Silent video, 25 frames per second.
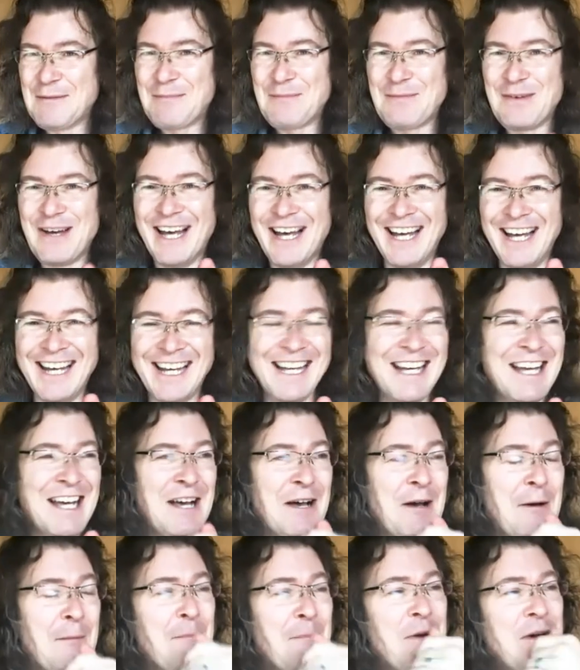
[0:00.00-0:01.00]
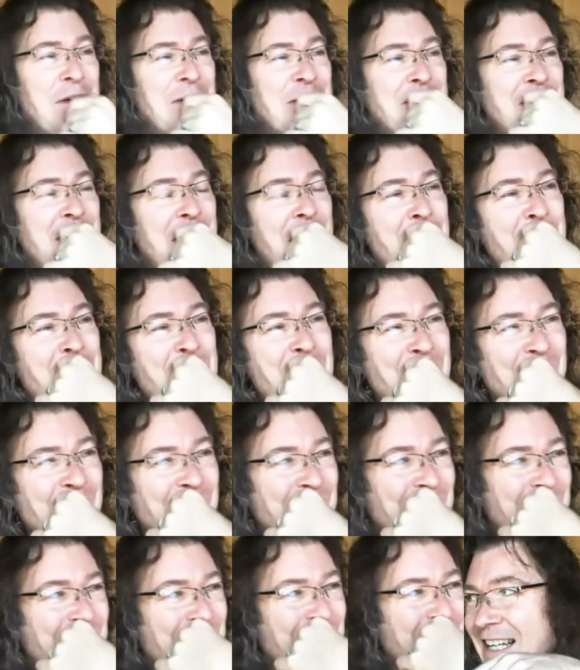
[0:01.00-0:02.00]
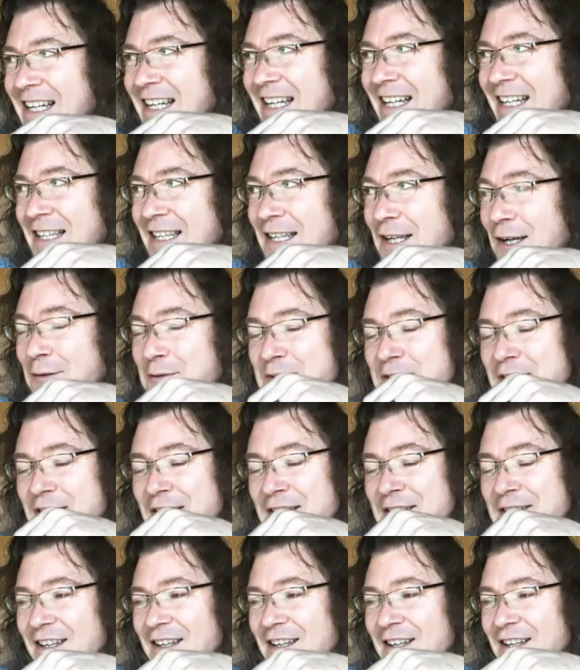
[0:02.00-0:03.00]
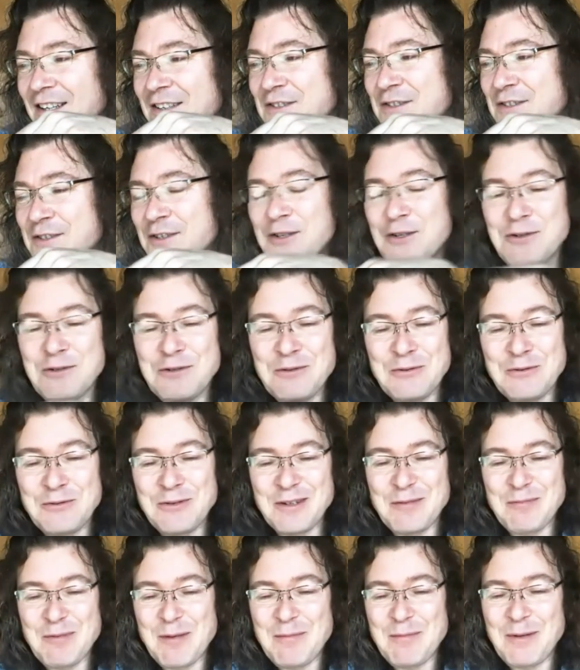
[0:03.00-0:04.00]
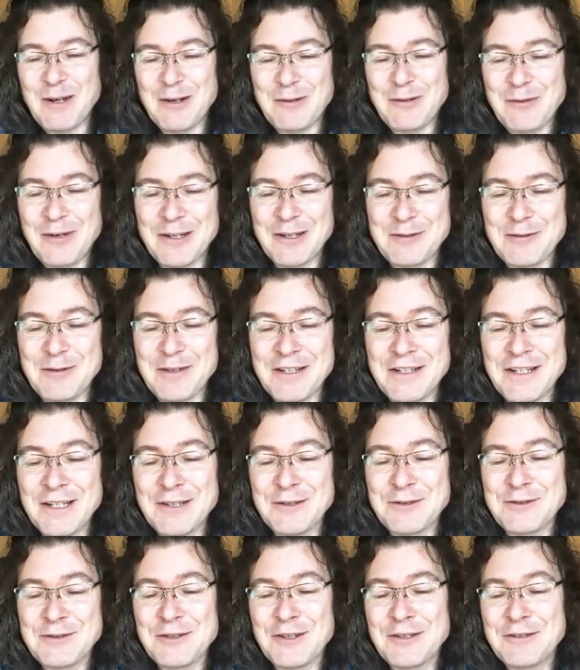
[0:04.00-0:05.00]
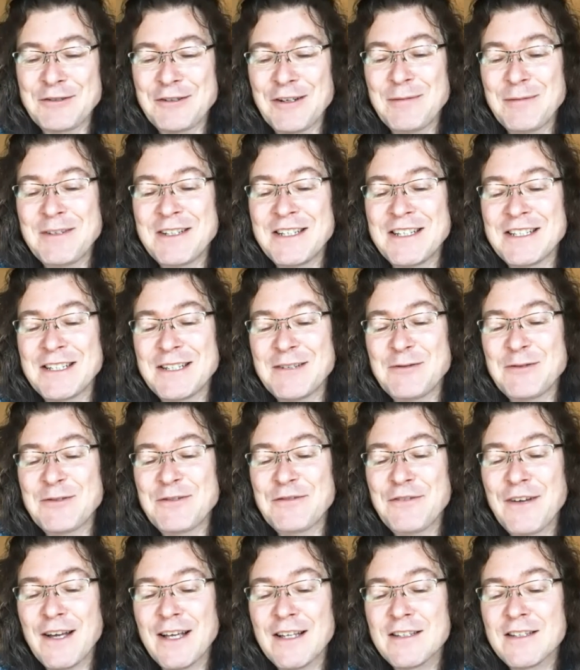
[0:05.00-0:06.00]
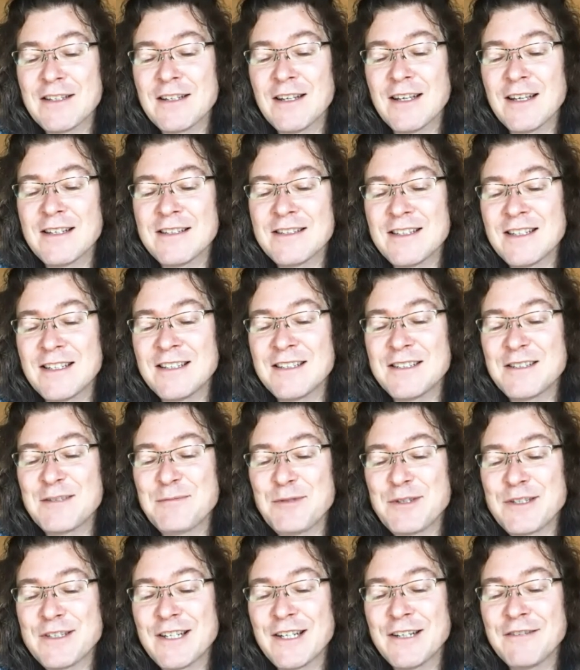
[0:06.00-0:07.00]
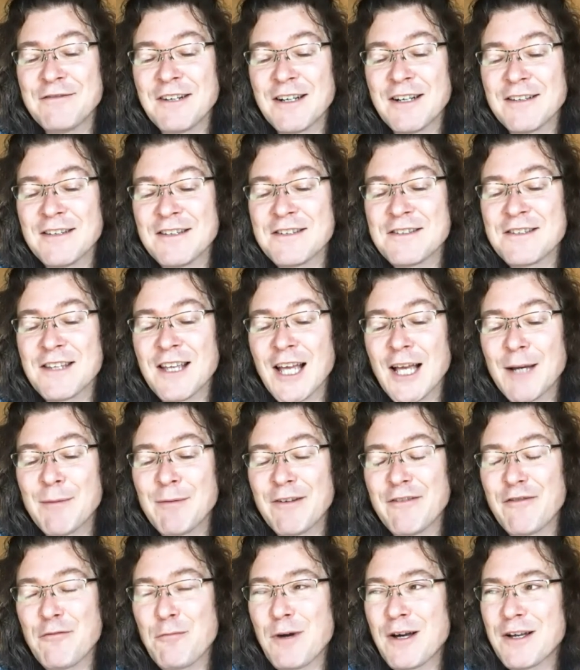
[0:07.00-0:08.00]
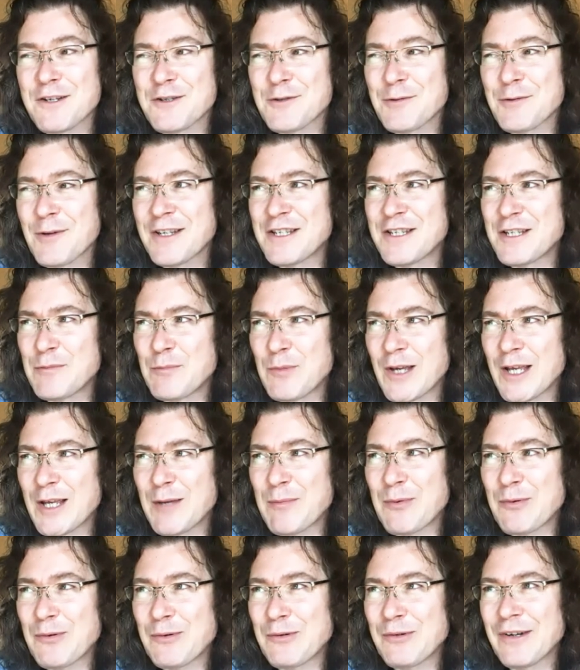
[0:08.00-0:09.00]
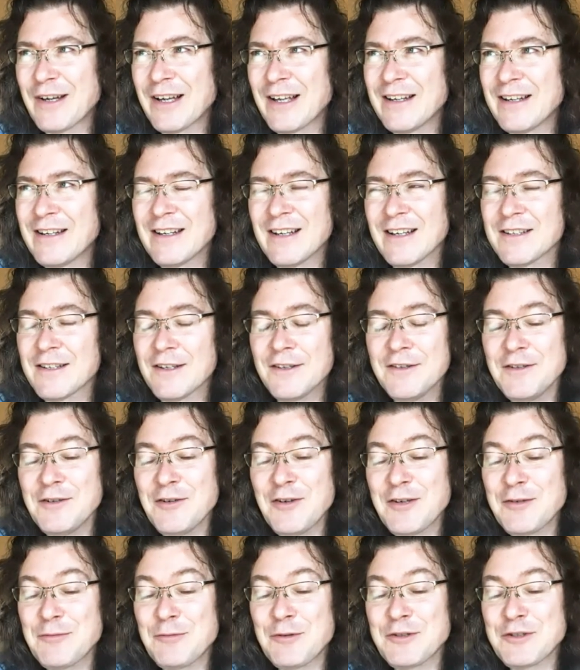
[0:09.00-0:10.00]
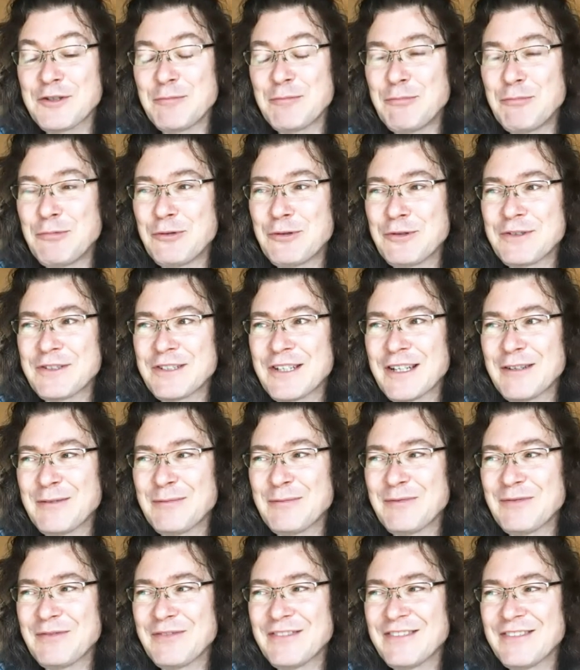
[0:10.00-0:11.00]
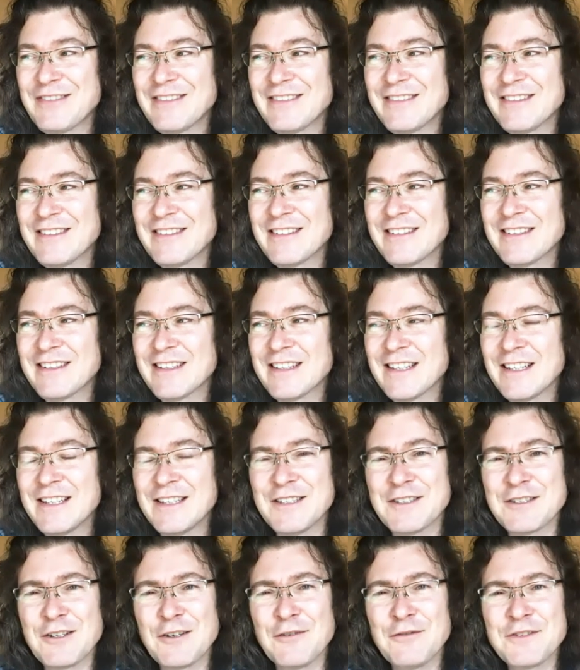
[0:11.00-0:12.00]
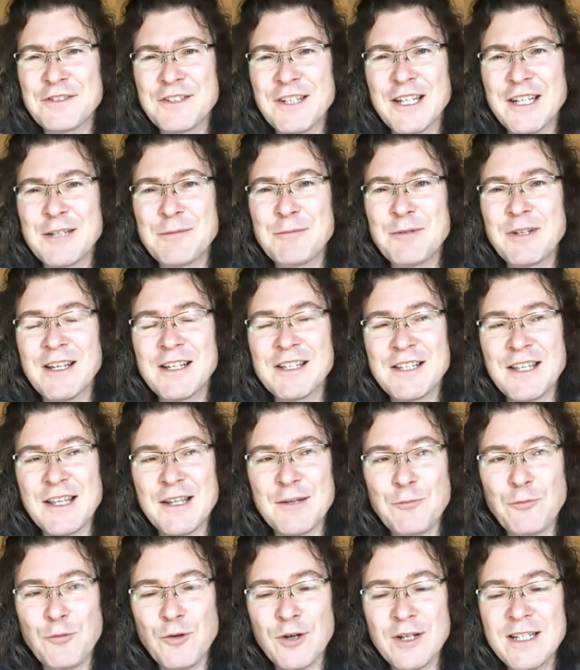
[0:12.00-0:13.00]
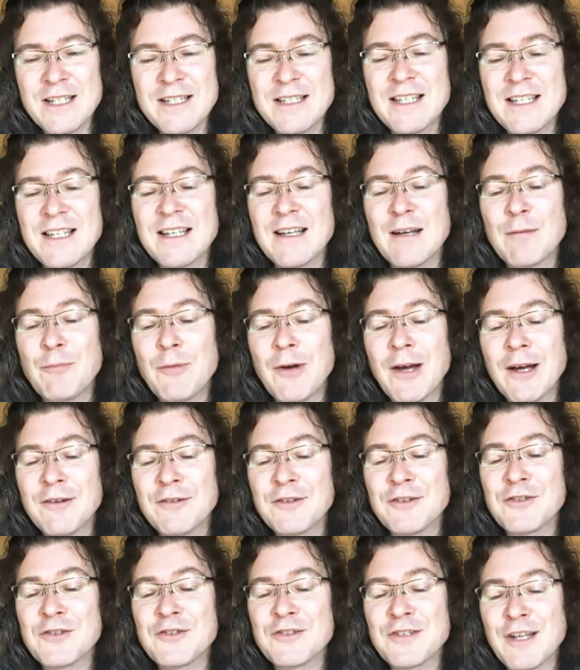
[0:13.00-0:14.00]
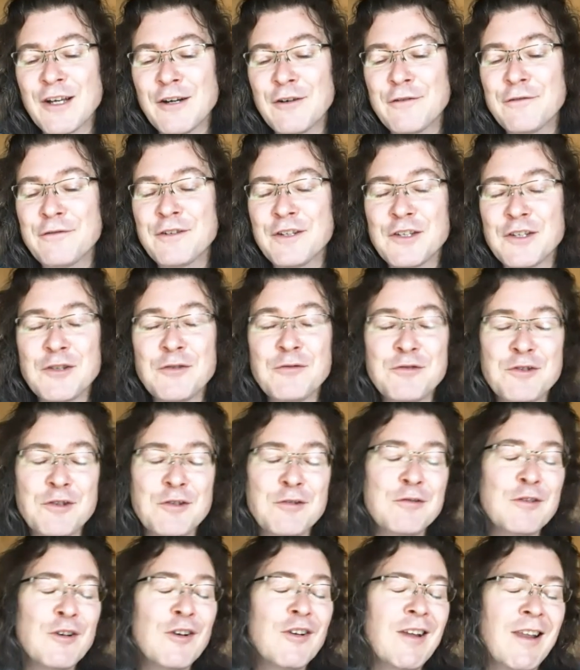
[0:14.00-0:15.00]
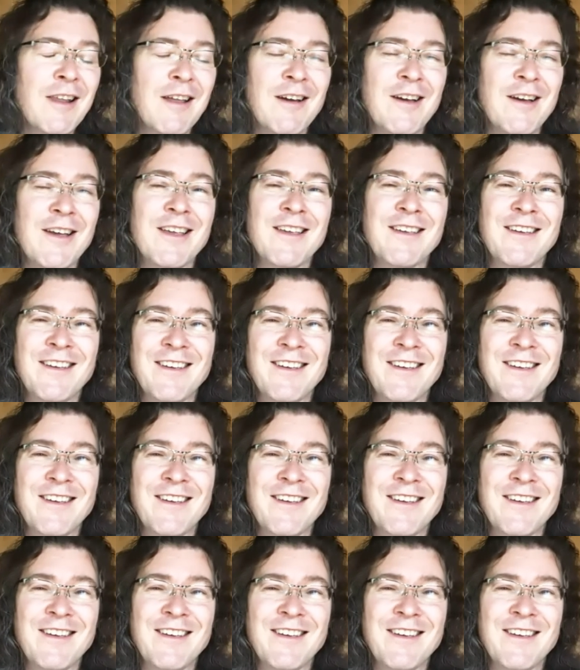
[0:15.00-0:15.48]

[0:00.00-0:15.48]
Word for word: but I was at a do with people I worked with at Neil's Yard Remedies, and it was fascinating to be sitting around this table of about 20 people. And I don't know who it was who brought up in this conversation, but actually, what is it about yourself that you do not like?